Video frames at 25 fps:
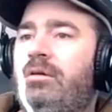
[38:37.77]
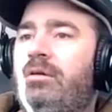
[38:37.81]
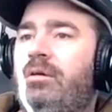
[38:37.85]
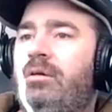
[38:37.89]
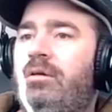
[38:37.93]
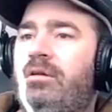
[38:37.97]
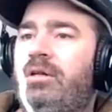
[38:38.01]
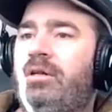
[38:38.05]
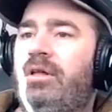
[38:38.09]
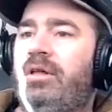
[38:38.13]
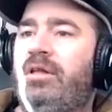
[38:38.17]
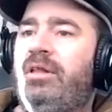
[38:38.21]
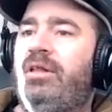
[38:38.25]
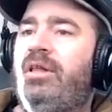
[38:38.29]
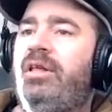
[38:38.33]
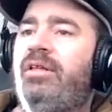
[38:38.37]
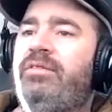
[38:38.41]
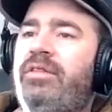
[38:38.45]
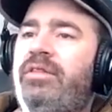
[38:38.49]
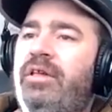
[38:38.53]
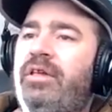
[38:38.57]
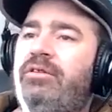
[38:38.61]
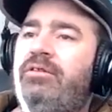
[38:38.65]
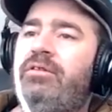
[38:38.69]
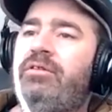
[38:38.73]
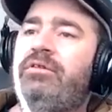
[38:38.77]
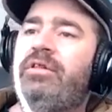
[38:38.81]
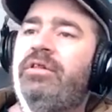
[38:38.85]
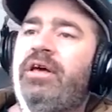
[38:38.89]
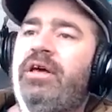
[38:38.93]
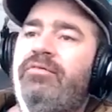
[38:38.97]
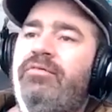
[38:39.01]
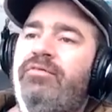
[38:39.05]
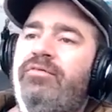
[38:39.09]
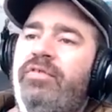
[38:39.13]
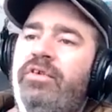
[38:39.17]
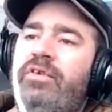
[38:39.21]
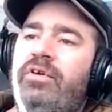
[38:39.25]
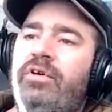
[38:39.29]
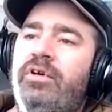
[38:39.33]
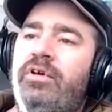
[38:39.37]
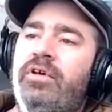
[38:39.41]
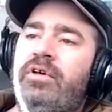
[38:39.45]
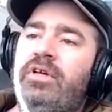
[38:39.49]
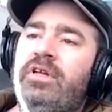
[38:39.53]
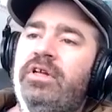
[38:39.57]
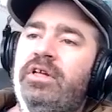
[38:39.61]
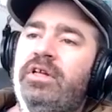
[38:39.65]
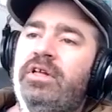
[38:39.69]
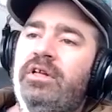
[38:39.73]
And if they do that for
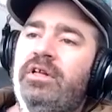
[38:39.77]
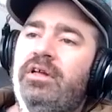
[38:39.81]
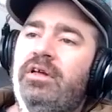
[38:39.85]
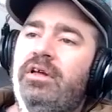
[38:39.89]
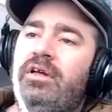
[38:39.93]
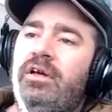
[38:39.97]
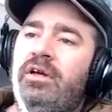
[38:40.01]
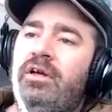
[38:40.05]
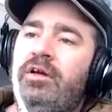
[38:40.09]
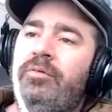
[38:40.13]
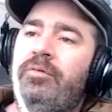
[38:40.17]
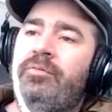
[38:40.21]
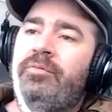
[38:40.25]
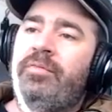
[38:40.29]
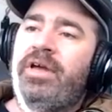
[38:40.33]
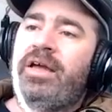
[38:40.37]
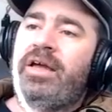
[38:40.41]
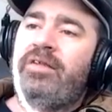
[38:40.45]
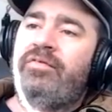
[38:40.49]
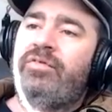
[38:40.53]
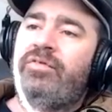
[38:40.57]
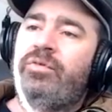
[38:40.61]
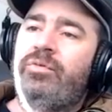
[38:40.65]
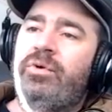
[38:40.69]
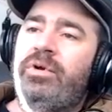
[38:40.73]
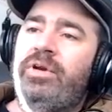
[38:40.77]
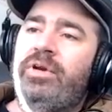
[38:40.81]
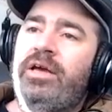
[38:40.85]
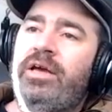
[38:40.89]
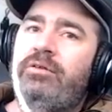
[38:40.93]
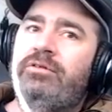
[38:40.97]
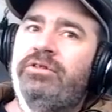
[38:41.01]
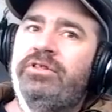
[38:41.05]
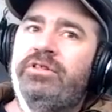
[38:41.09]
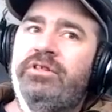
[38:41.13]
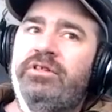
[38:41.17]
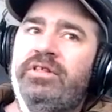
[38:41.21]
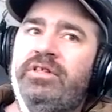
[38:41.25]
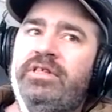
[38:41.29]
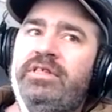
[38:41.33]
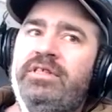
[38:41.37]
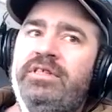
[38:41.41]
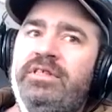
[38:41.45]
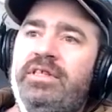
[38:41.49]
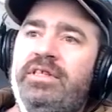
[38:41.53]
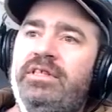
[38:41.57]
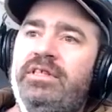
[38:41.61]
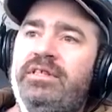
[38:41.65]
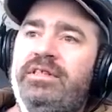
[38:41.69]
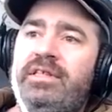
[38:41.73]
everyone else, so these
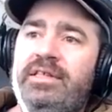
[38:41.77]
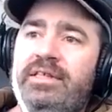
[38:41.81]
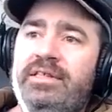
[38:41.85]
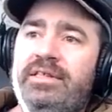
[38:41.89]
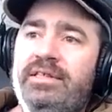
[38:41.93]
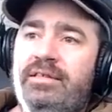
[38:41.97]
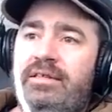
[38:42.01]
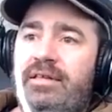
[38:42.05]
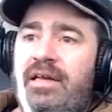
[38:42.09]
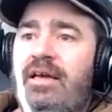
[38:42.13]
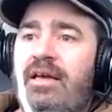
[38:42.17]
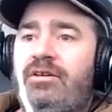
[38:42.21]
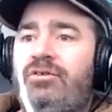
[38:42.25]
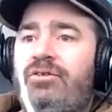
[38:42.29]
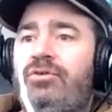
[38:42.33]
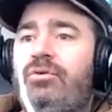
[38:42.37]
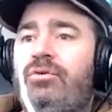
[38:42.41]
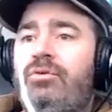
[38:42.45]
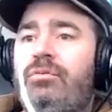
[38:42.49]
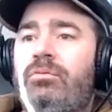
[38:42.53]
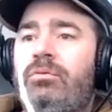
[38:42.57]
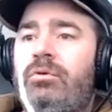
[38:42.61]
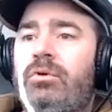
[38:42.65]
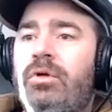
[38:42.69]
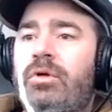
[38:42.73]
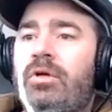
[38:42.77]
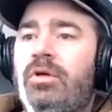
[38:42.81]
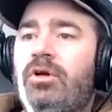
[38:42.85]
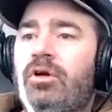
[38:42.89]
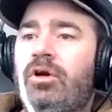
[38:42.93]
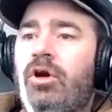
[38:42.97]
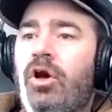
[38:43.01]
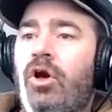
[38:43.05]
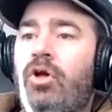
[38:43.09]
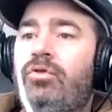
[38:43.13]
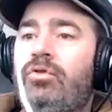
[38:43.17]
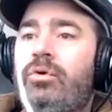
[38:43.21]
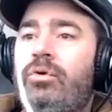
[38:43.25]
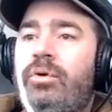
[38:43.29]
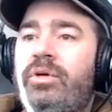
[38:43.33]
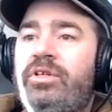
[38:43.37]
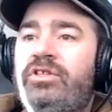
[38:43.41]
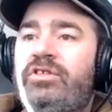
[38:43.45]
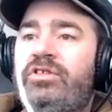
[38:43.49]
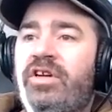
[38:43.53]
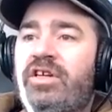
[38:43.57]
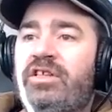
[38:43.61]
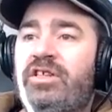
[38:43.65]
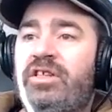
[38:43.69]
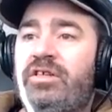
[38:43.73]
actual conduits
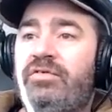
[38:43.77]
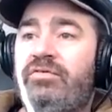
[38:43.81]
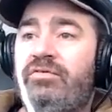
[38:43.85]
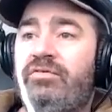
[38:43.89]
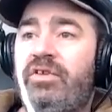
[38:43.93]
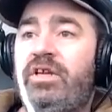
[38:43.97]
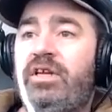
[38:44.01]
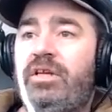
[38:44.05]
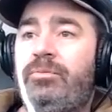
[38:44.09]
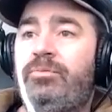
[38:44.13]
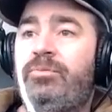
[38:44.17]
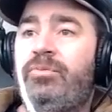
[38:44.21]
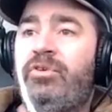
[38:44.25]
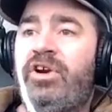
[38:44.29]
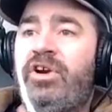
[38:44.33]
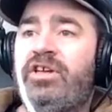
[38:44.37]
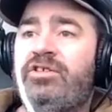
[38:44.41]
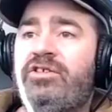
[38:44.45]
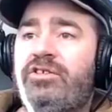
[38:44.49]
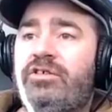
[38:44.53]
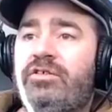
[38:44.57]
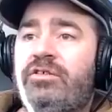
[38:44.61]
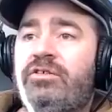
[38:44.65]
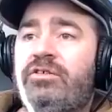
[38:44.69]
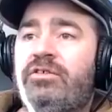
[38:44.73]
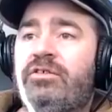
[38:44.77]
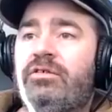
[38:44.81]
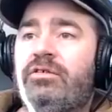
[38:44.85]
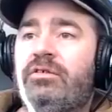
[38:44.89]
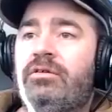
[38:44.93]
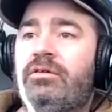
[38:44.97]
are actually really precious.